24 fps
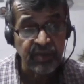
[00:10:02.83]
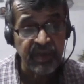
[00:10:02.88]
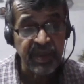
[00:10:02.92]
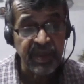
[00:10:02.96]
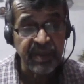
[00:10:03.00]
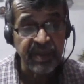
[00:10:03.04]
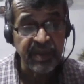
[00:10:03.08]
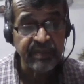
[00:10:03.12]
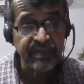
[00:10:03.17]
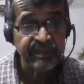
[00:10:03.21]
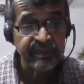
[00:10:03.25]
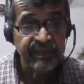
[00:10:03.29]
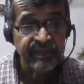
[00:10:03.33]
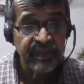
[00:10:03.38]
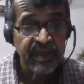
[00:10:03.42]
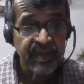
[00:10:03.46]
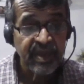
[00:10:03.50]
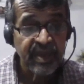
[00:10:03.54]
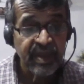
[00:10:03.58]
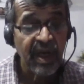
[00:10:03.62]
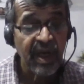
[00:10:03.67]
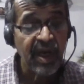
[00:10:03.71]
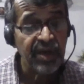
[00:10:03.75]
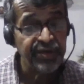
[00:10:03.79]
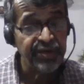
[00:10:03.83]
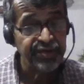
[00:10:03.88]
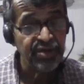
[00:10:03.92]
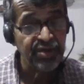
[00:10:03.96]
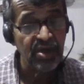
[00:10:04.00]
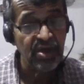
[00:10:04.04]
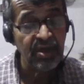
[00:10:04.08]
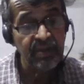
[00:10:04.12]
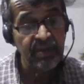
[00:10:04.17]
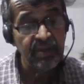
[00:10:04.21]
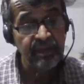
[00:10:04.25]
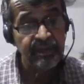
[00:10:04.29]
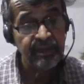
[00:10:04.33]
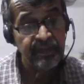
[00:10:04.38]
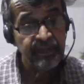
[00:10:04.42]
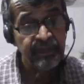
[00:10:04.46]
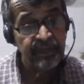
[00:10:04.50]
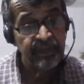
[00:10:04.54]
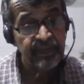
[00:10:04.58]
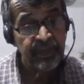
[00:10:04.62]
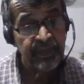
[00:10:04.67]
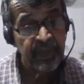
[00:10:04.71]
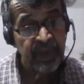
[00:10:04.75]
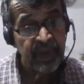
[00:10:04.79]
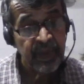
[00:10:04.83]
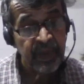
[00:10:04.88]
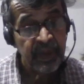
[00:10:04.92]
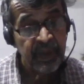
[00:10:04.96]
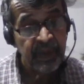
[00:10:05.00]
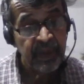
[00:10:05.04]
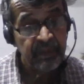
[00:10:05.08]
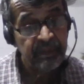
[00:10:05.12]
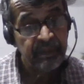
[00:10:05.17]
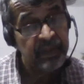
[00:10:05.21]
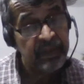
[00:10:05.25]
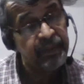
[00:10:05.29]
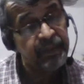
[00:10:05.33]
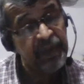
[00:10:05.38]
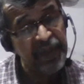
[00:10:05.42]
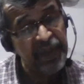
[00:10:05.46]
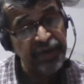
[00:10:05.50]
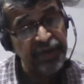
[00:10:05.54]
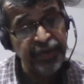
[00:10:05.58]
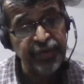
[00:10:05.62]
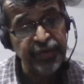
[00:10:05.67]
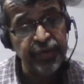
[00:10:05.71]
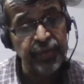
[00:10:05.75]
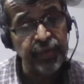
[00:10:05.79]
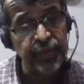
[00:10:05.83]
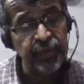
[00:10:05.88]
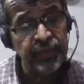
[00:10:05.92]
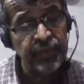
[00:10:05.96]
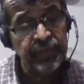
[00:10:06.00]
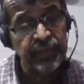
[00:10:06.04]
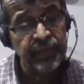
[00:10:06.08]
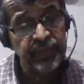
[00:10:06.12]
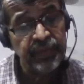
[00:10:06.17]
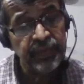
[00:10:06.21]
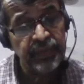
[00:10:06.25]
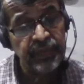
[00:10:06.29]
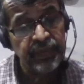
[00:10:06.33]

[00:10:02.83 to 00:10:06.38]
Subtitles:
with me. I shall be pleased to